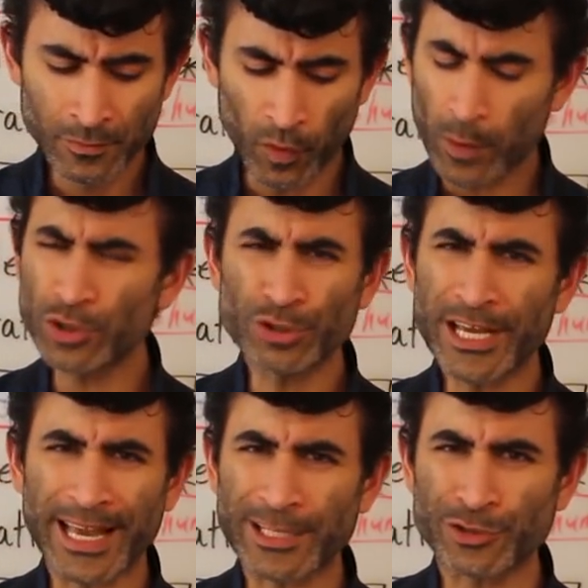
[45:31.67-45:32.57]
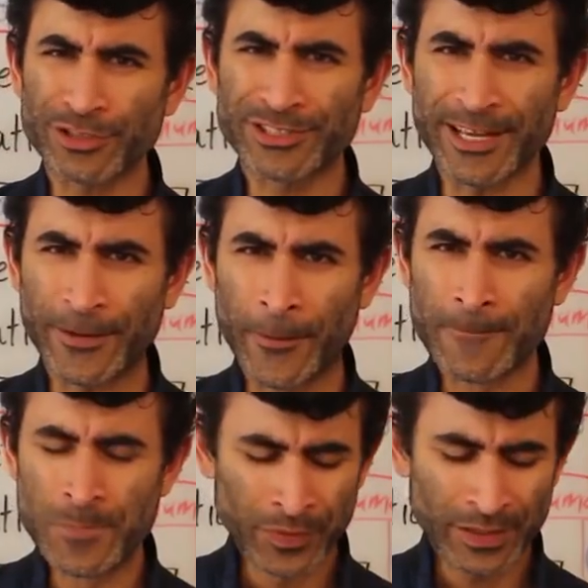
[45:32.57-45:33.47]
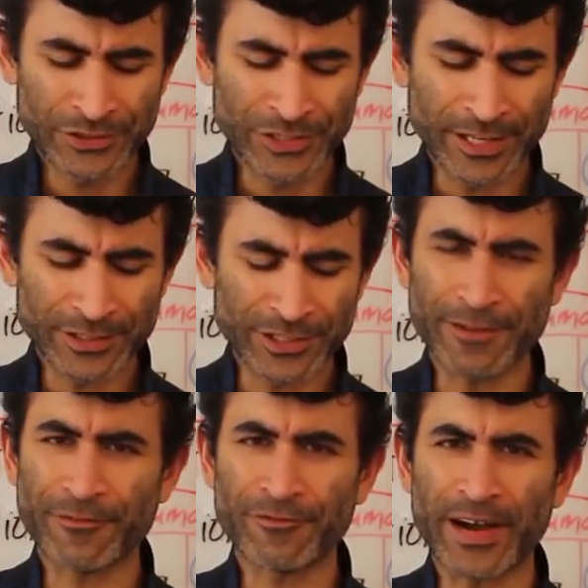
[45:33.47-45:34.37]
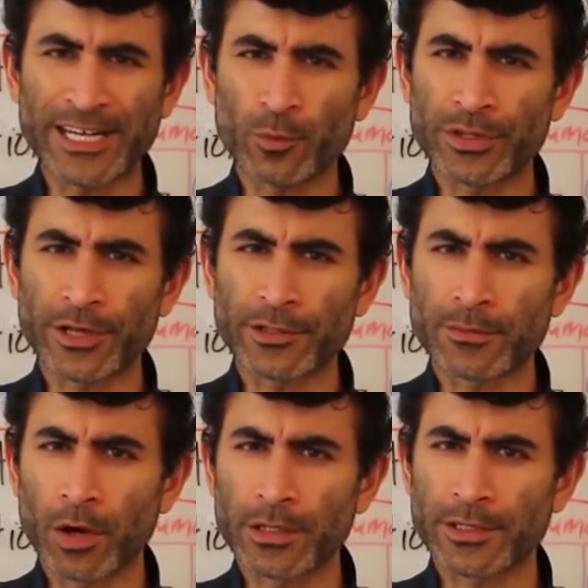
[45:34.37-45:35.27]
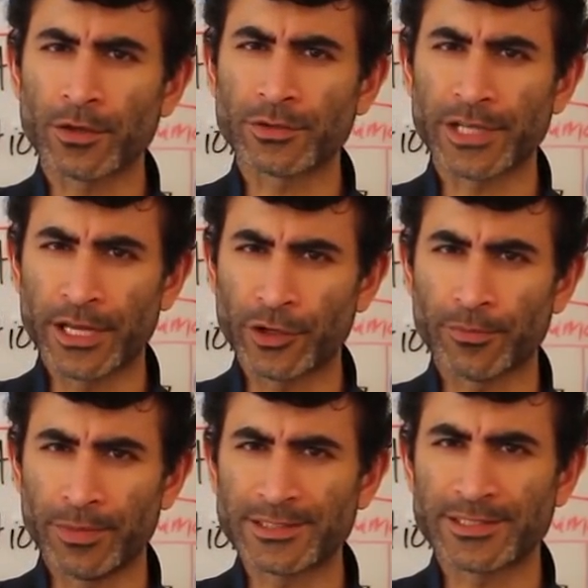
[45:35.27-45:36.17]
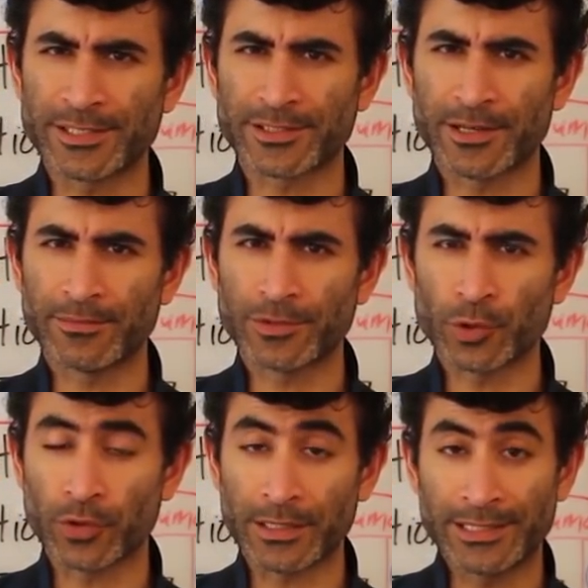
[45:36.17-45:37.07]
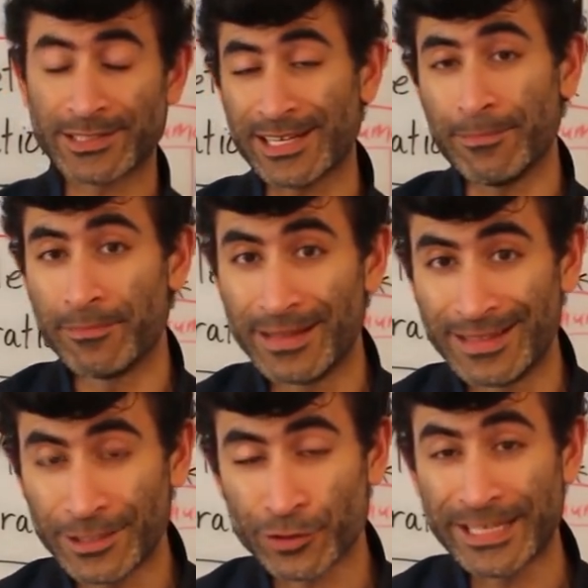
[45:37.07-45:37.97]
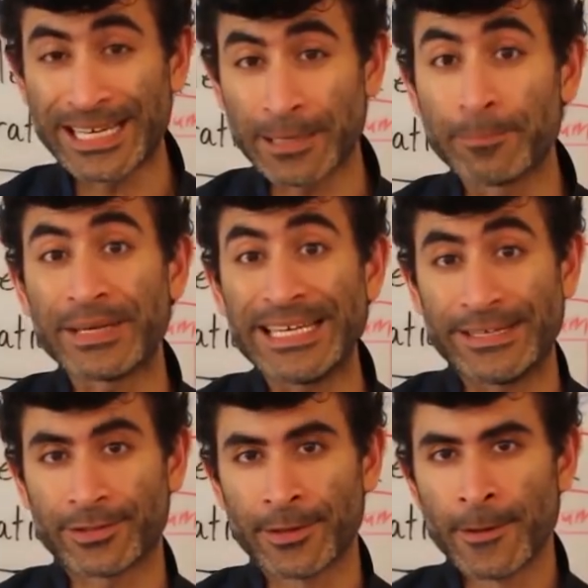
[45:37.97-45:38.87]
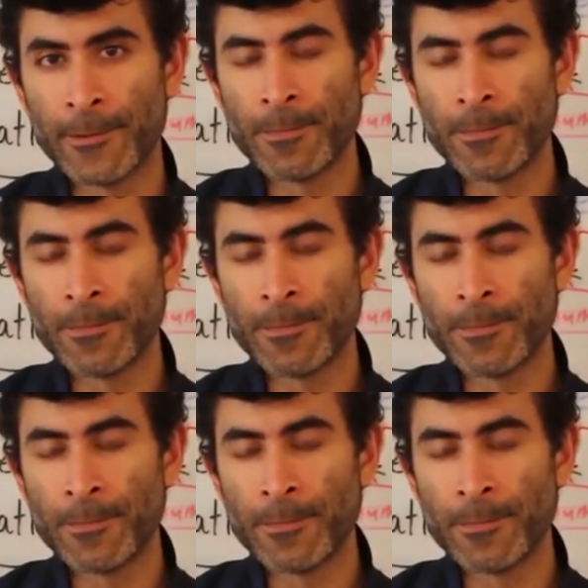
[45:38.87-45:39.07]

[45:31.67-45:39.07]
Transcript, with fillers: Why would you take extra zinc? Zinc is gonna fight with other molecules in your blood system. To, it's gonna literally compete.